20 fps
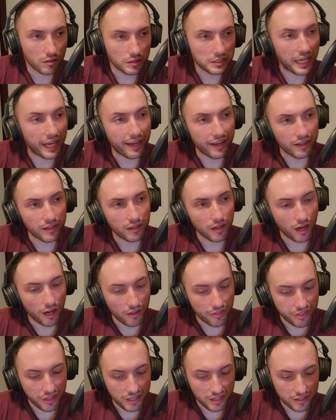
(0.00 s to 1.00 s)
Yeah. I
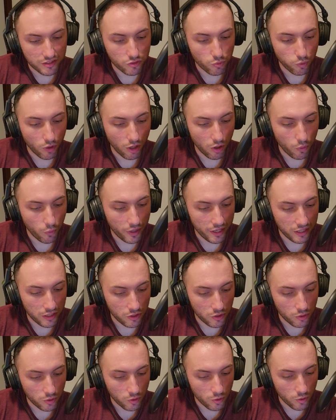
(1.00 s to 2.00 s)
think as well when
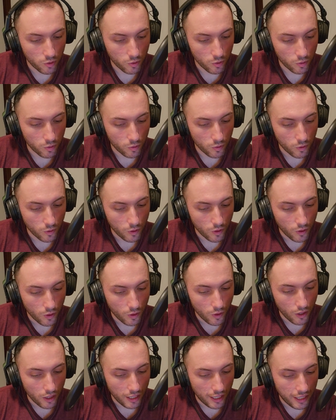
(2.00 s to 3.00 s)
you're
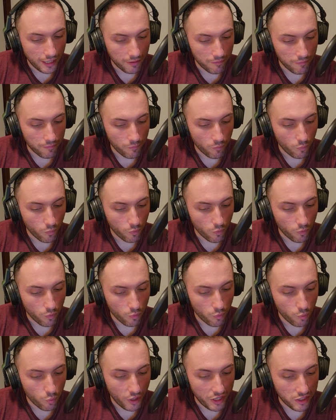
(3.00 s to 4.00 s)

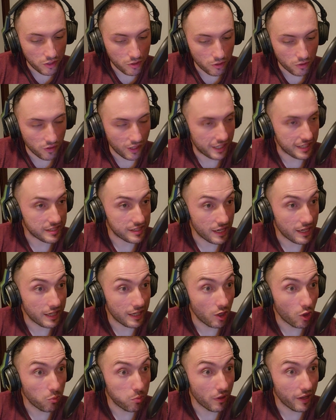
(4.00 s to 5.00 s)
like a
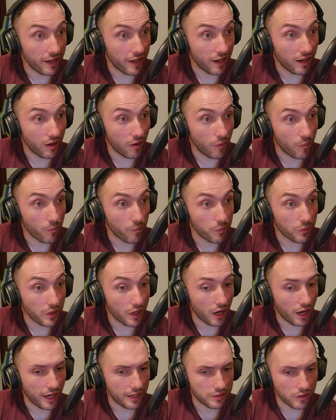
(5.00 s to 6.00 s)
CDL player,
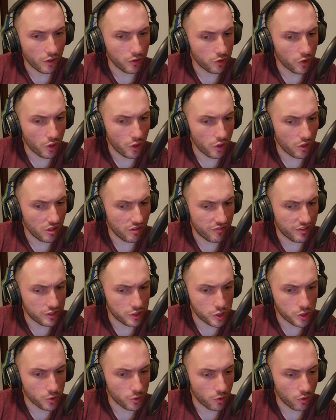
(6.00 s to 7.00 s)
I don't know if it's
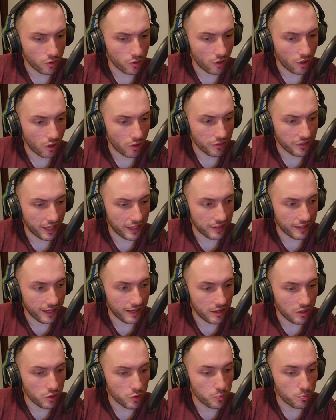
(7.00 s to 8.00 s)
true or not that
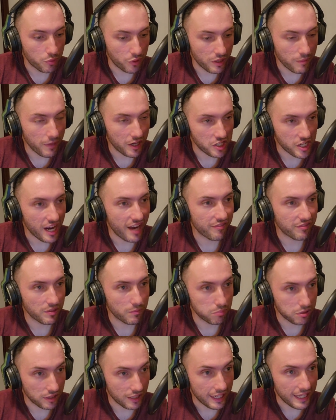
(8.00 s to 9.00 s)
you pretty much have to
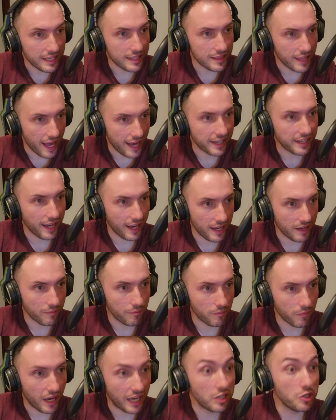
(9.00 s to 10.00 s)
play that game,
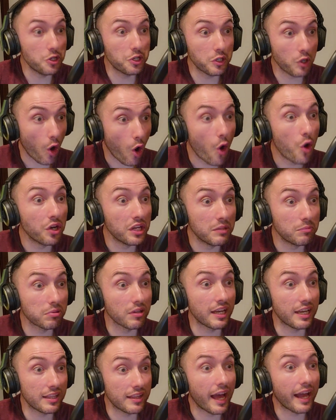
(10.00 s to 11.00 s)
and you can only
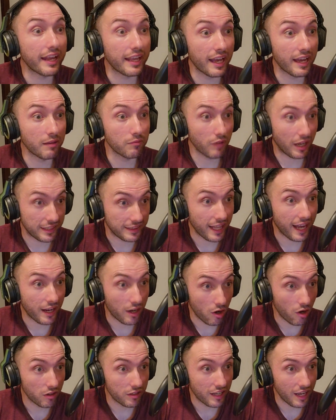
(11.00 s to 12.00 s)
play that game, like that
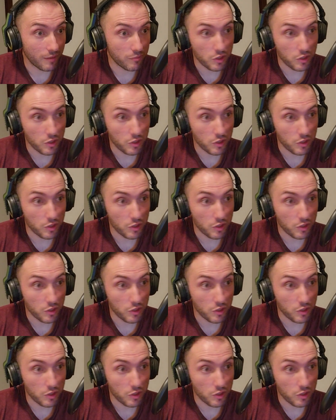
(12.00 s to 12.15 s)
COD game.